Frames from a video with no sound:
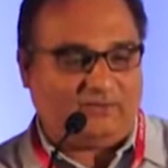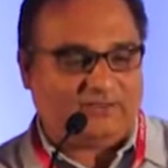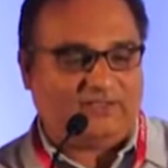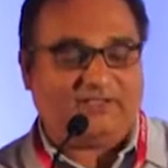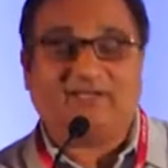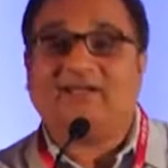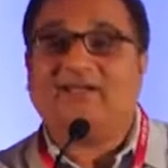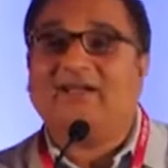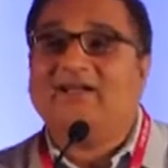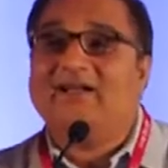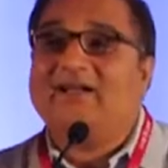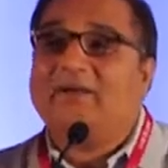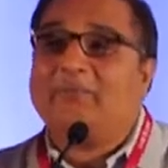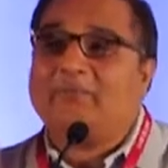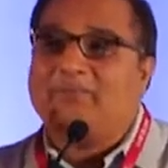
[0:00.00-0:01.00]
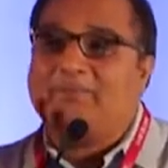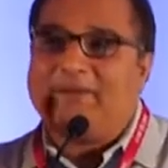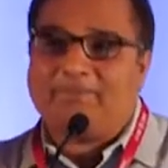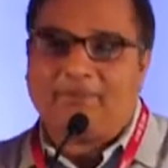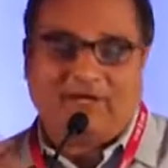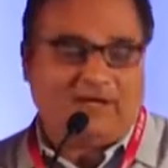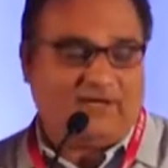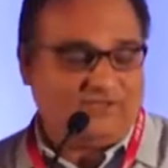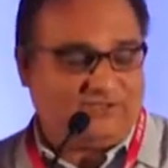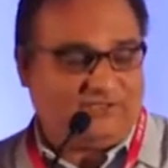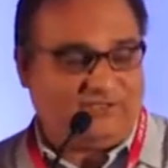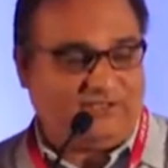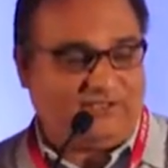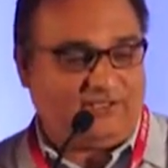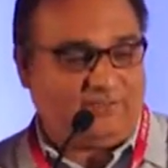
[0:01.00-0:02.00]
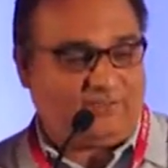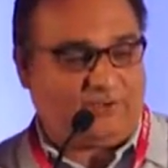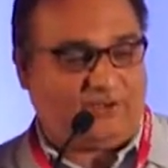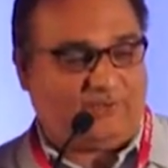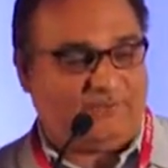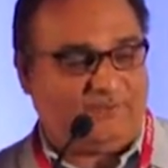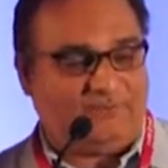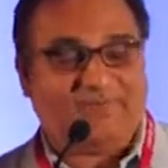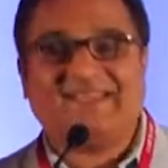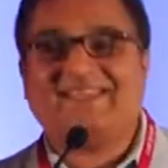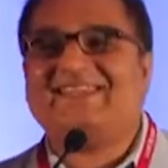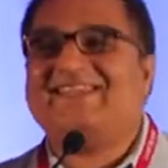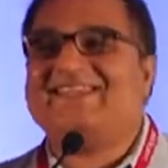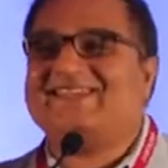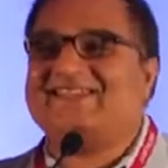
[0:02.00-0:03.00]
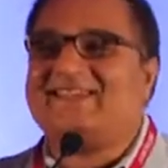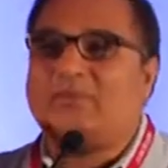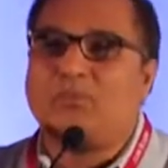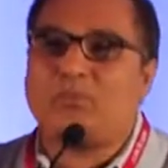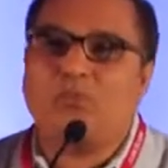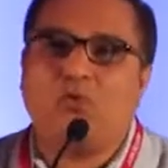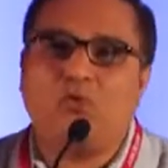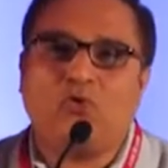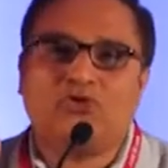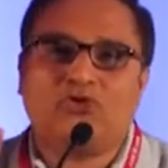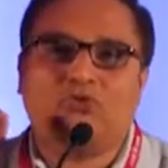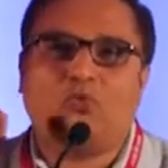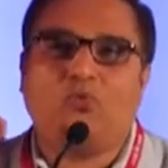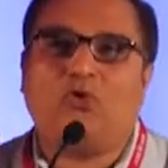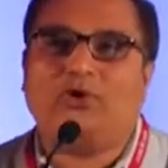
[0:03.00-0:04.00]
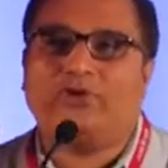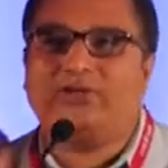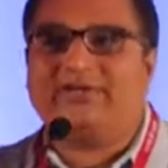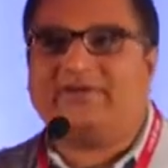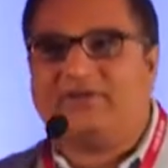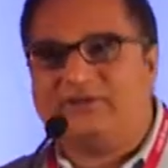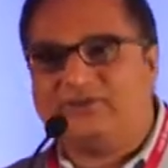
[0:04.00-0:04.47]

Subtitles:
continent. BPH is another problem. There's post-void